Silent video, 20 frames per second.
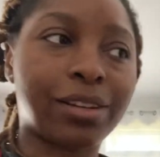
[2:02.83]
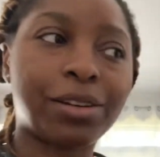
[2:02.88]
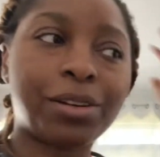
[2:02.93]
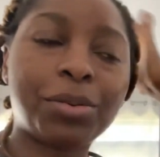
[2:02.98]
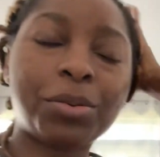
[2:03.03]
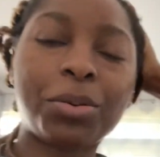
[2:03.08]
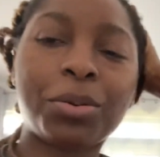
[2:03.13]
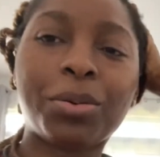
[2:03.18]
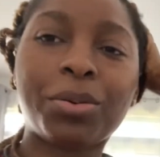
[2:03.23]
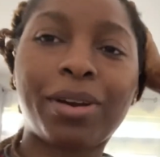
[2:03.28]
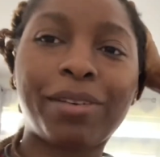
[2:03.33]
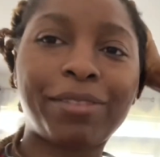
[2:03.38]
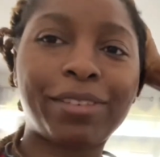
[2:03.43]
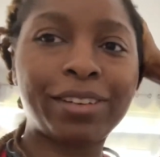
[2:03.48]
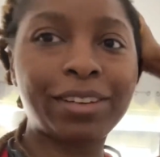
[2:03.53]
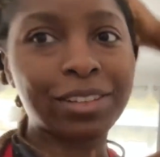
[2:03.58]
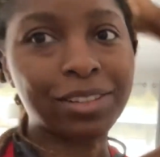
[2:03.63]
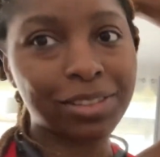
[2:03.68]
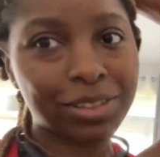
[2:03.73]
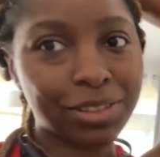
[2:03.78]
oh, I
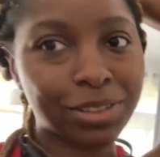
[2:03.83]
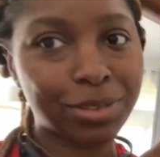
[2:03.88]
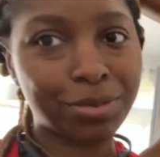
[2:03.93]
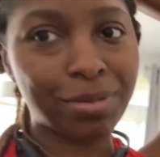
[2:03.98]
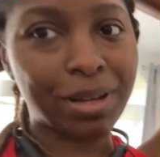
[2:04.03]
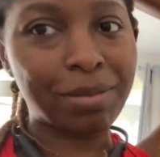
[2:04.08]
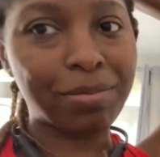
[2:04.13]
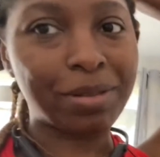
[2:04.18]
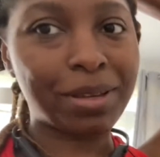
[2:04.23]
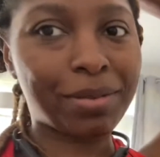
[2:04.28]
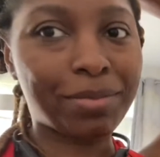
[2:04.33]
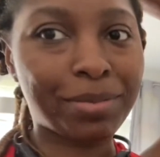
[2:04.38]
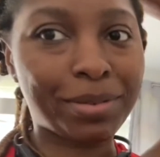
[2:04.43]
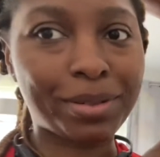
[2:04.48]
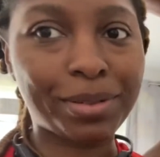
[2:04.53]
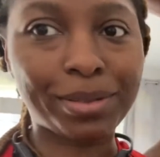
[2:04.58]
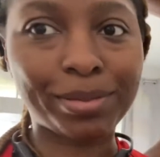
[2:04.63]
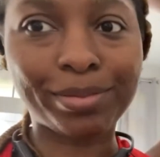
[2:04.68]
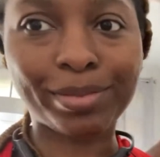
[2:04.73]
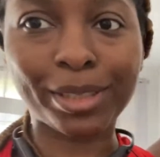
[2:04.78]
forgot to show my
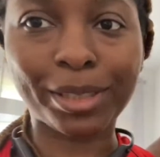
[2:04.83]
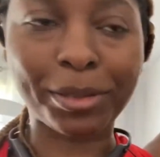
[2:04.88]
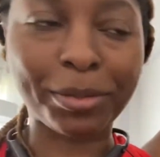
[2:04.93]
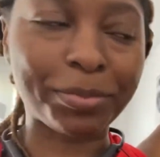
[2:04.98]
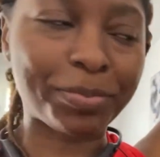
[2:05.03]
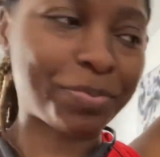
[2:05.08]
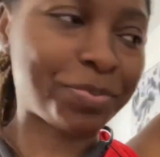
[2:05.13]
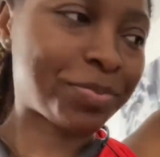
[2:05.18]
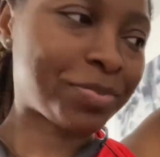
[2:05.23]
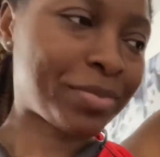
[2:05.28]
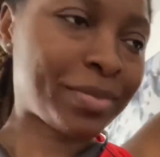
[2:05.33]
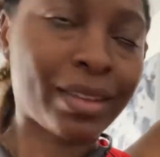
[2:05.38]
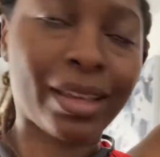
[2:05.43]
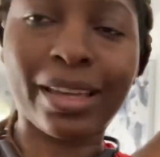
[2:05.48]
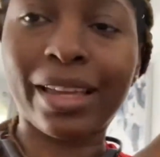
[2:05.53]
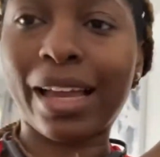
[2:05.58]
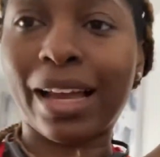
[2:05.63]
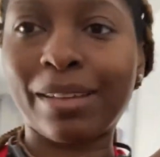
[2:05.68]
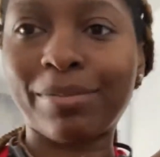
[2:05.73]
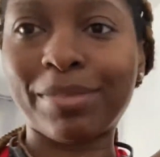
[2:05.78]
people. So
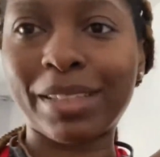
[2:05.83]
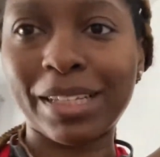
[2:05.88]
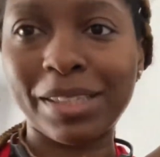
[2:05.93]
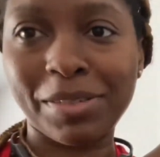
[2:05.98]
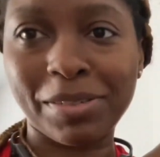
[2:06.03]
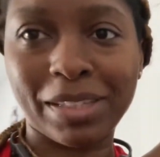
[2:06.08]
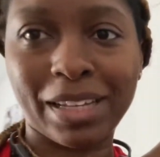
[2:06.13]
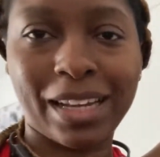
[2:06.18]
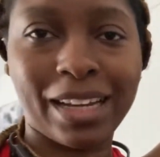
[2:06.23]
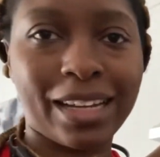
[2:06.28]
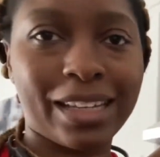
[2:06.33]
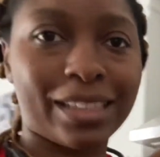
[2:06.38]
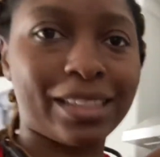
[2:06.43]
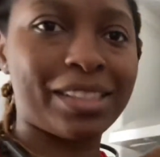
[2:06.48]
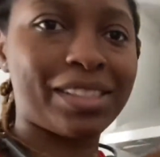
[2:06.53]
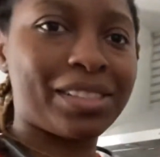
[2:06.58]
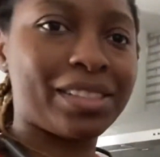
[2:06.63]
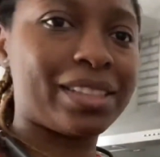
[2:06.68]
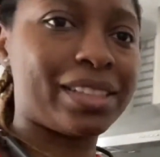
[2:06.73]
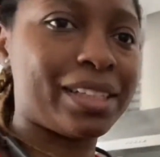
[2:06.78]
yeah, that's what I had
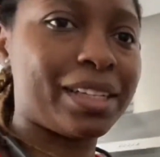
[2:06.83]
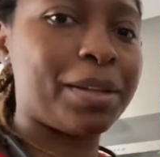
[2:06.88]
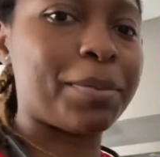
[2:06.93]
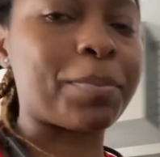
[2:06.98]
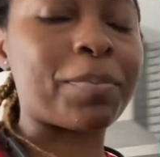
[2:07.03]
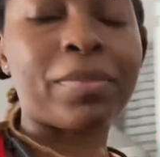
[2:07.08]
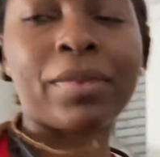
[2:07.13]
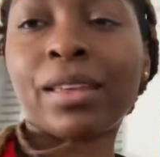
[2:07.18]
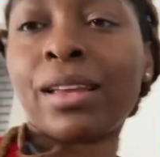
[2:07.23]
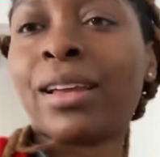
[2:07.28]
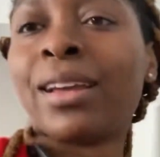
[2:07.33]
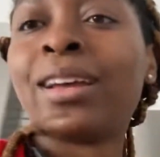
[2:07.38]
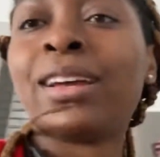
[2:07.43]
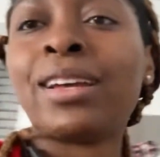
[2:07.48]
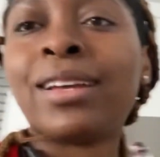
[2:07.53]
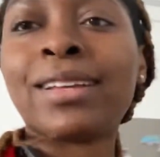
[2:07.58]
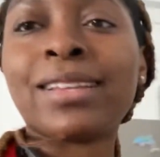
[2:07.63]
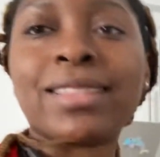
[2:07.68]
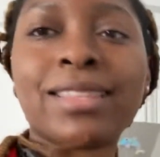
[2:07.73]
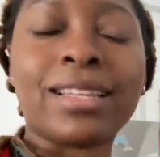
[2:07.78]
today.
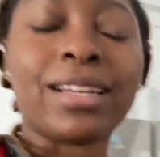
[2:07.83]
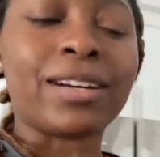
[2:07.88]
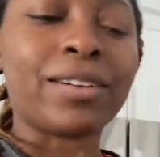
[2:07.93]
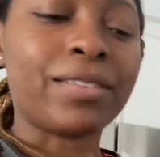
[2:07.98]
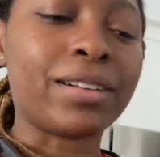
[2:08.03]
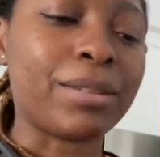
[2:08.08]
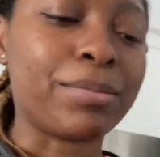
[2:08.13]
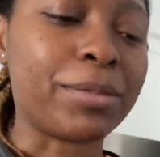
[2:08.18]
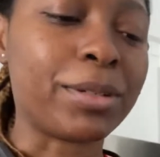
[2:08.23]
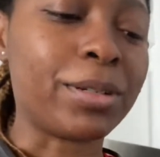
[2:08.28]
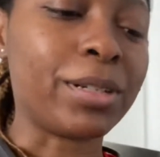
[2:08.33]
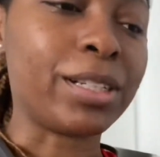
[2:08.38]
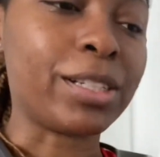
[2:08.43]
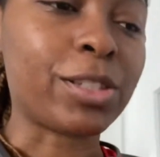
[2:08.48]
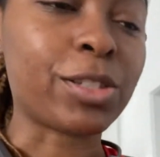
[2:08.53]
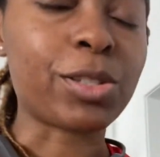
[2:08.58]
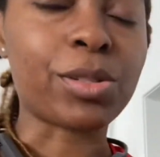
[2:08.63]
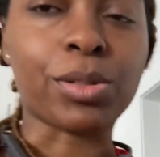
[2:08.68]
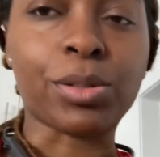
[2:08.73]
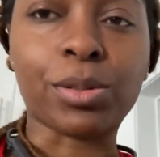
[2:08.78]
Now I'm going
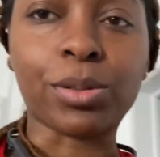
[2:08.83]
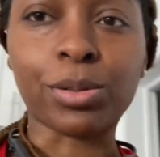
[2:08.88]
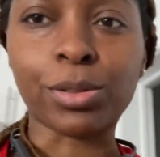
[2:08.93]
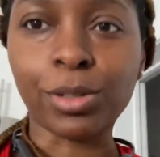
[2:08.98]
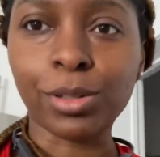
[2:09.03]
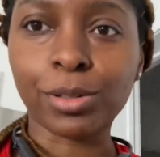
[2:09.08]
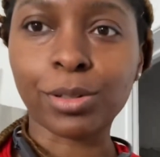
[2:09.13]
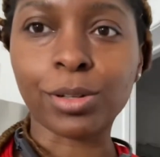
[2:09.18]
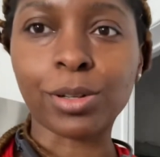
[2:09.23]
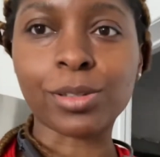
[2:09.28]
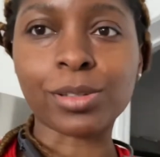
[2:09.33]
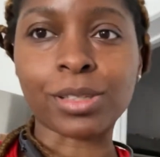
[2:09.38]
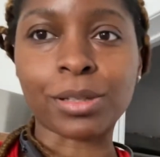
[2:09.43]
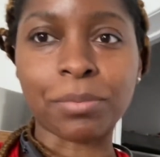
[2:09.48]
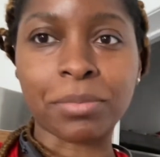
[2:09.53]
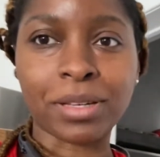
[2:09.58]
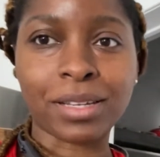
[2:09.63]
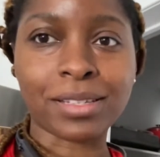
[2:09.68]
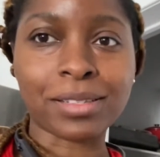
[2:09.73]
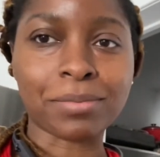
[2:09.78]
to go to the
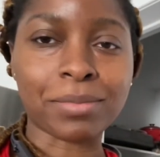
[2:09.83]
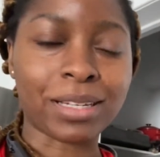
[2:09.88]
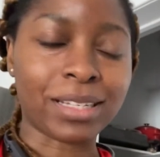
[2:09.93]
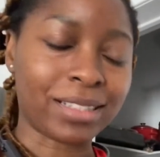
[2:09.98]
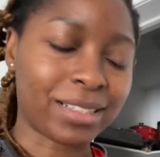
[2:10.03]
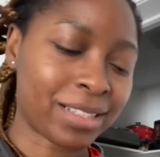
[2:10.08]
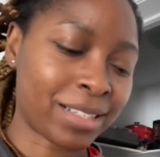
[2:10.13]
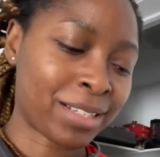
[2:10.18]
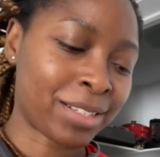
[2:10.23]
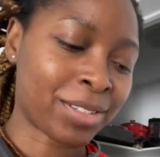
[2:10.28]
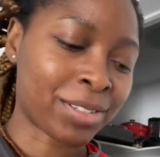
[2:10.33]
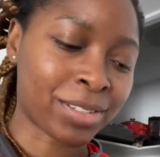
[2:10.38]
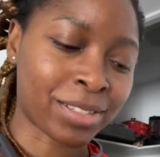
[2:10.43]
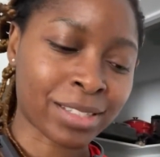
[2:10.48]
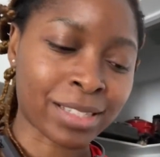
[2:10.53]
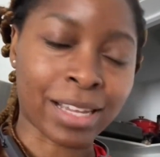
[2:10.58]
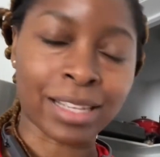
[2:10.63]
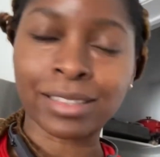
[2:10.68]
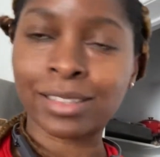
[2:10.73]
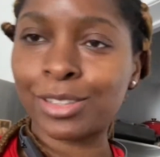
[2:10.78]
basement to
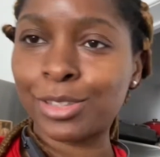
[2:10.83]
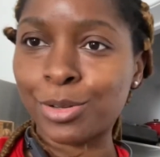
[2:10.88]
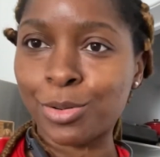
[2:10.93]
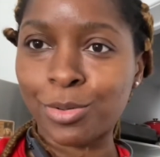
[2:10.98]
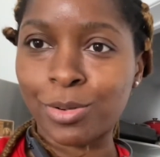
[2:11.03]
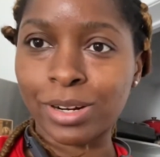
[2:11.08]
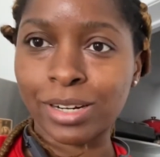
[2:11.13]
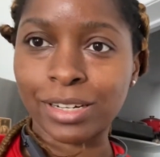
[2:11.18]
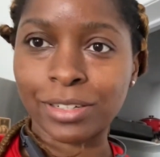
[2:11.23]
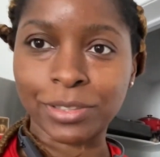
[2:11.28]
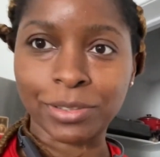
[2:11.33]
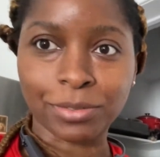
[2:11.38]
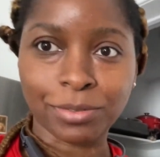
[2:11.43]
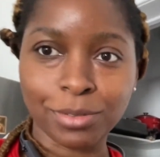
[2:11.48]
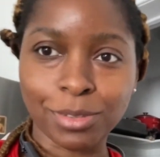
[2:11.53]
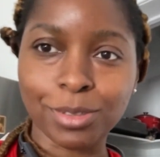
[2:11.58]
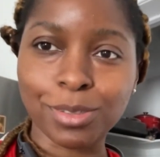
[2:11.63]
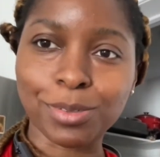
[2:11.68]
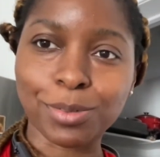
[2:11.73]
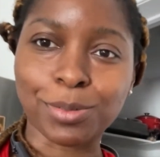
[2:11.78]
start the workout. Of
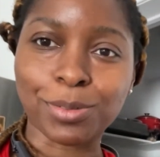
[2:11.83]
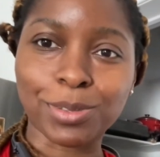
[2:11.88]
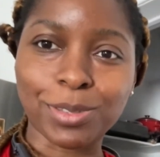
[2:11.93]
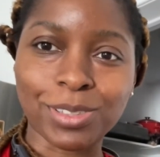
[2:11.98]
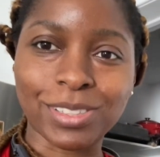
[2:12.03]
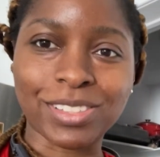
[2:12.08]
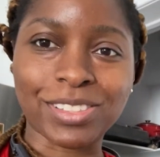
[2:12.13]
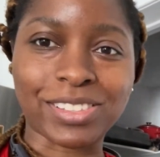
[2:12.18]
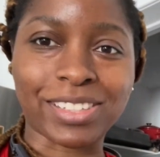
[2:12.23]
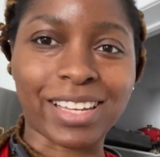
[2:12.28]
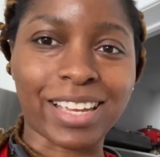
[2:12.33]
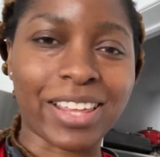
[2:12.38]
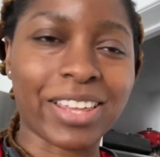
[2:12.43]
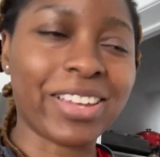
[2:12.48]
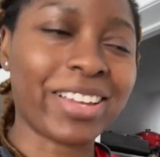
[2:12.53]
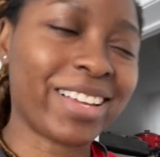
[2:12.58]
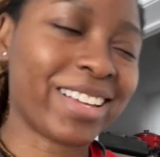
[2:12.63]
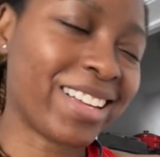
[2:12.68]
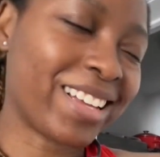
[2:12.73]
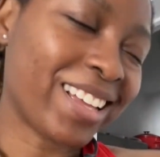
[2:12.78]
course, we'll do it
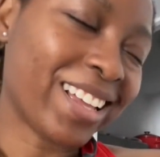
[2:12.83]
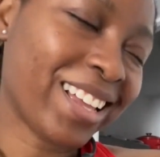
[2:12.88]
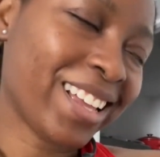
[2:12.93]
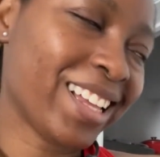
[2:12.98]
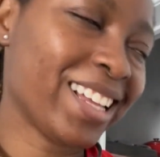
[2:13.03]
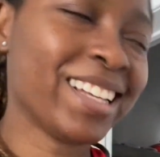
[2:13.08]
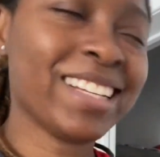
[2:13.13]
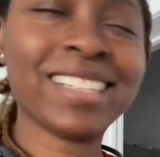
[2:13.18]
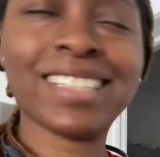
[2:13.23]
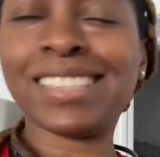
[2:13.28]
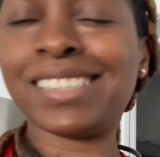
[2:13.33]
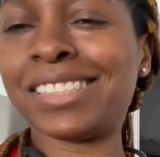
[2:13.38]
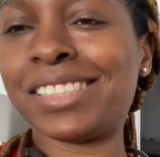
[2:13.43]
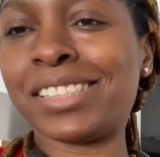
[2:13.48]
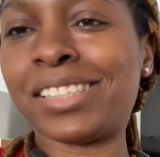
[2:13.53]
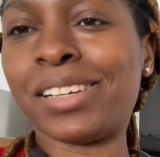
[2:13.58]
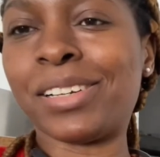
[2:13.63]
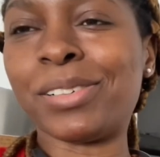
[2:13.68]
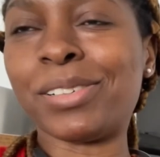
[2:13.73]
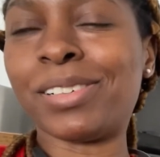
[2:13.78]
together.
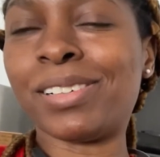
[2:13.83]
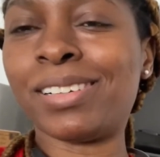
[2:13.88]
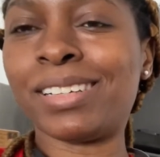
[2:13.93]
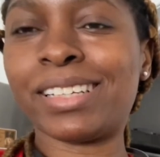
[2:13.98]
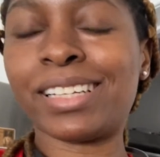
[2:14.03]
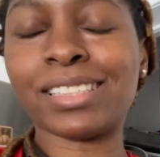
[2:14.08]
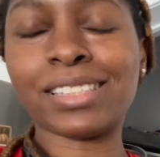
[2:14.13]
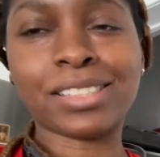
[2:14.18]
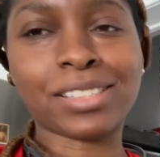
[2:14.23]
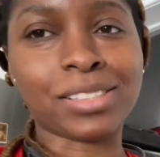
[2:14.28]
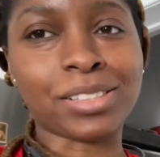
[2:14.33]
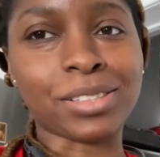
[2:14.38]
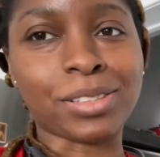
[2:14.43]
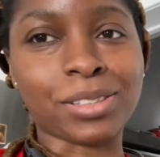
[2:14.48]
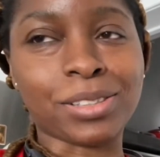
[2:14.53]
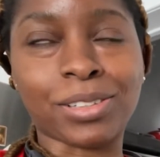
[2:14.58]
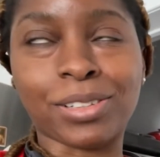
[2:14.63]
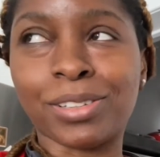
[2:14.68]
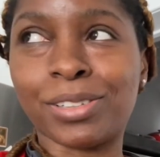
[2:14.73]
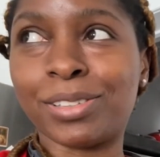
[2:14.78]
So get
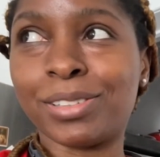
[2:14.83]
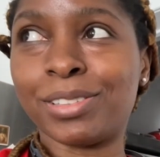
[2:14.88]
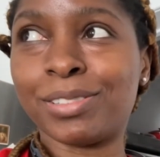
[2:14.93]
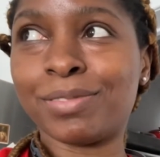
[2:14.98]
your